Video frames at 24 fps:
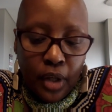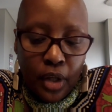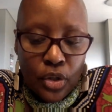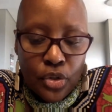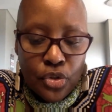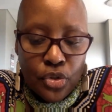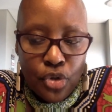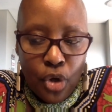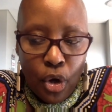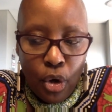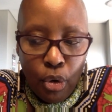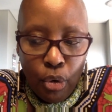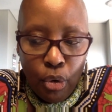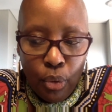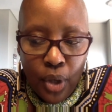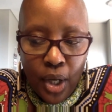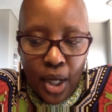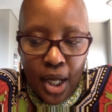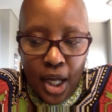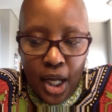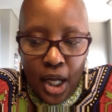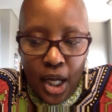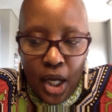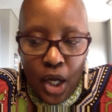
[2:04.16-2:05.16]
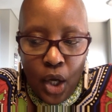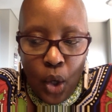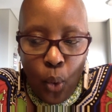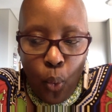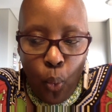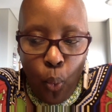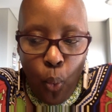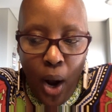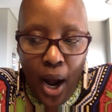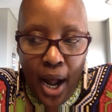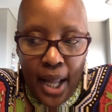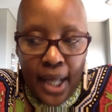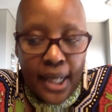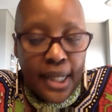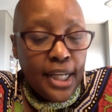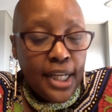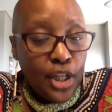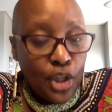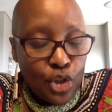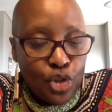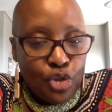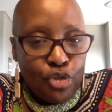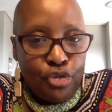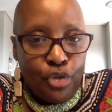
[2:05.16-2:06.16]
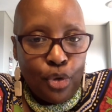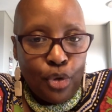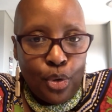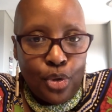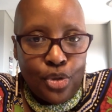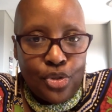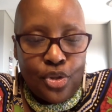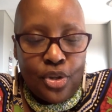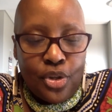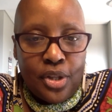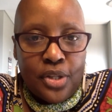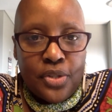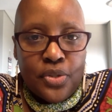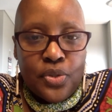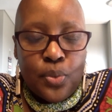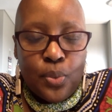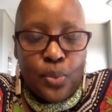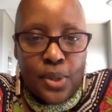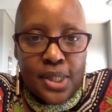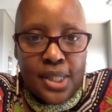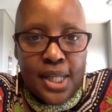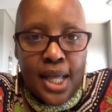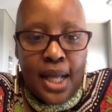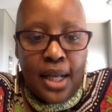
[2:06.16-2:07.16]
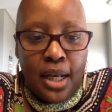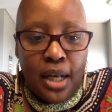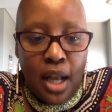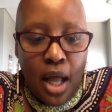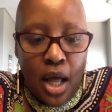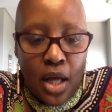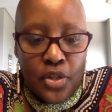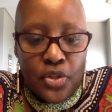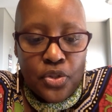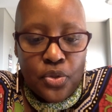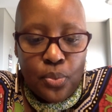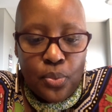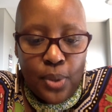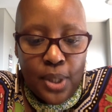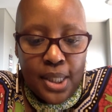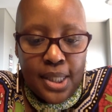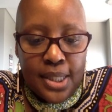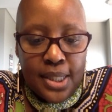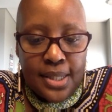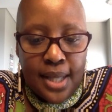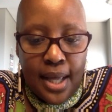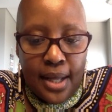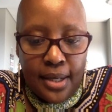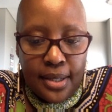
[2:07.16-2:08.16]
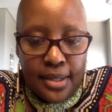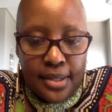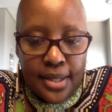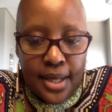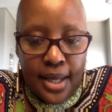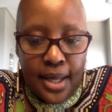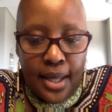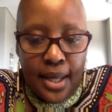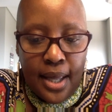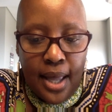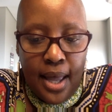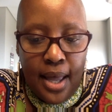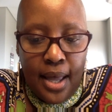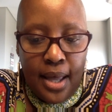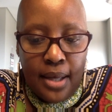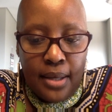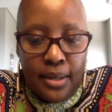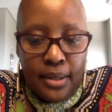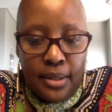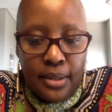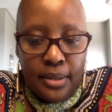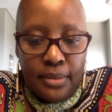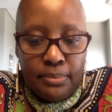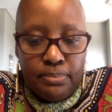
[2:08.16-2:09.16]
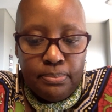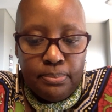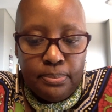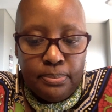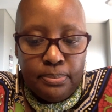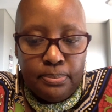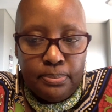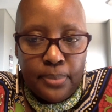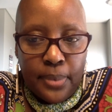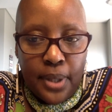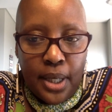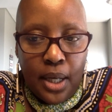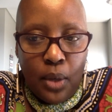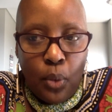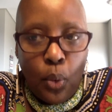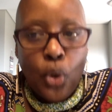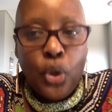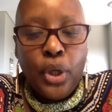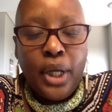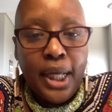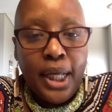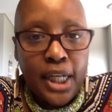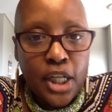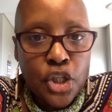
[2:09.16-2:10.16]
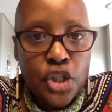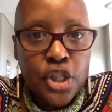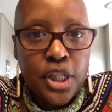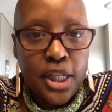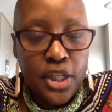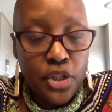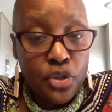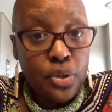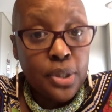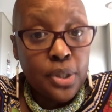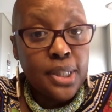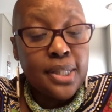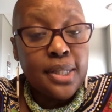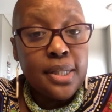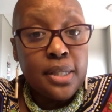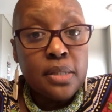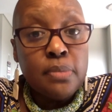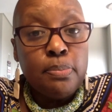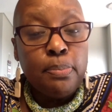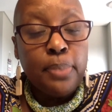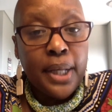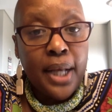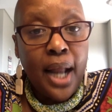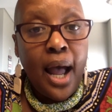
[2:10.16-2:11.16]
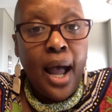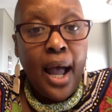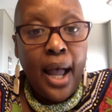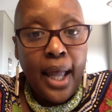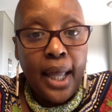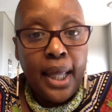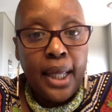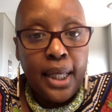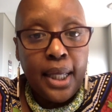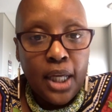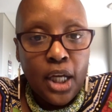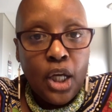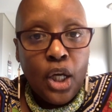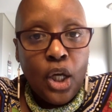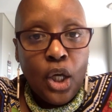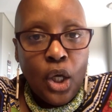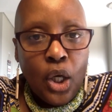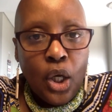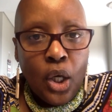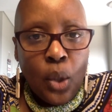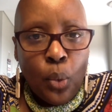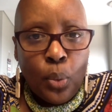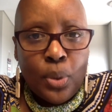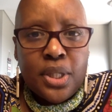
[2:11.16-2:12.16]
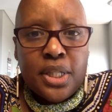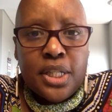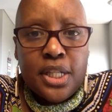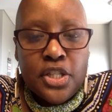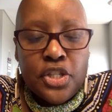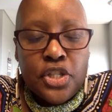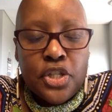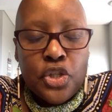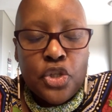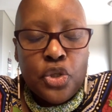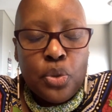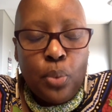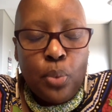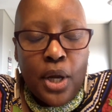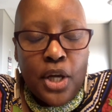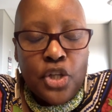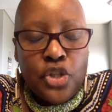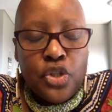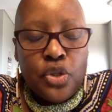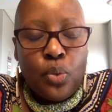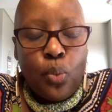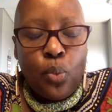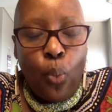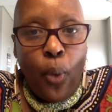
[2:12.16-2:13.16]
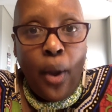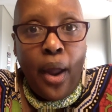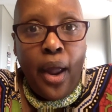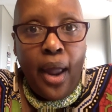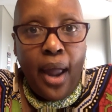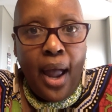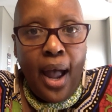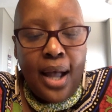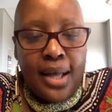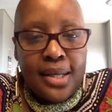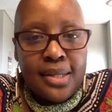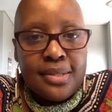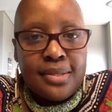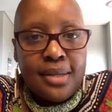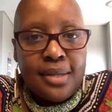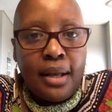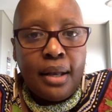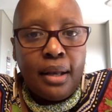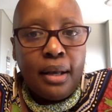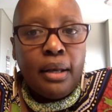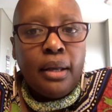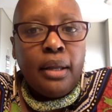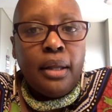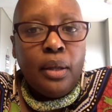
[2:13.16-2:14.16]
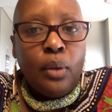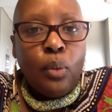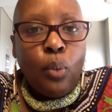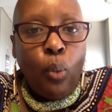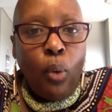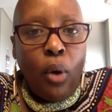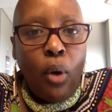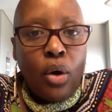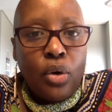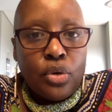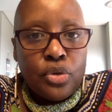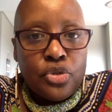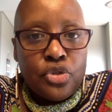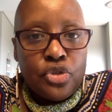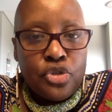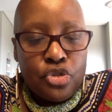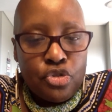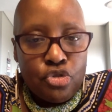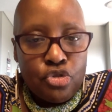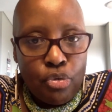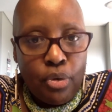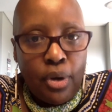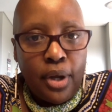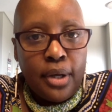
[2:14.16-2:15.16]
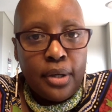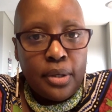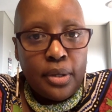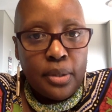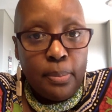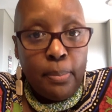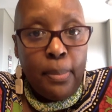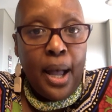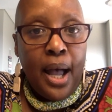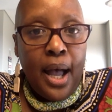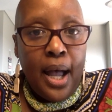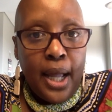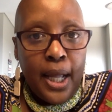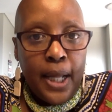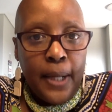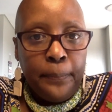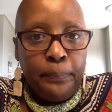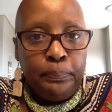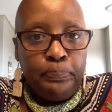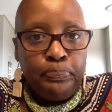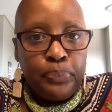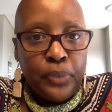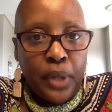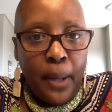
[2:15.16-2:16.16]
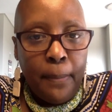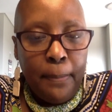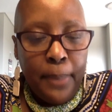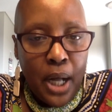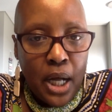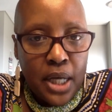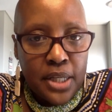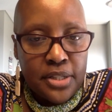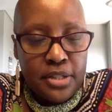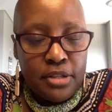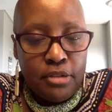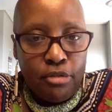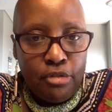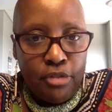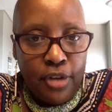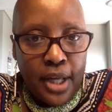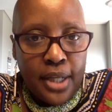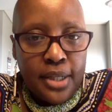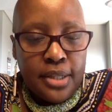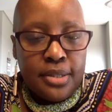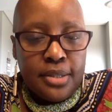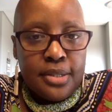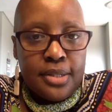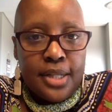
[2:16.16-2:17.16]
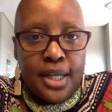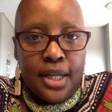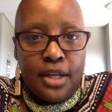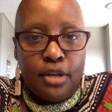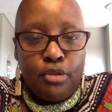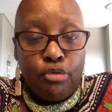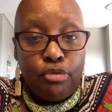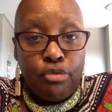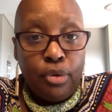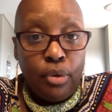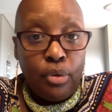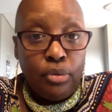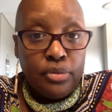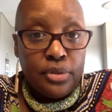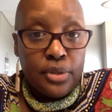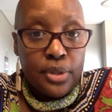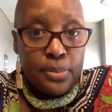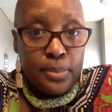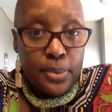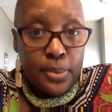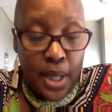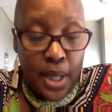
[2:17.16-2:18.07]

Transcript: So why I needed to focus on this was that last week, Saturday, I won't get into the intricacies, but I was in a situation where I suddenly was triggered by a past event that involved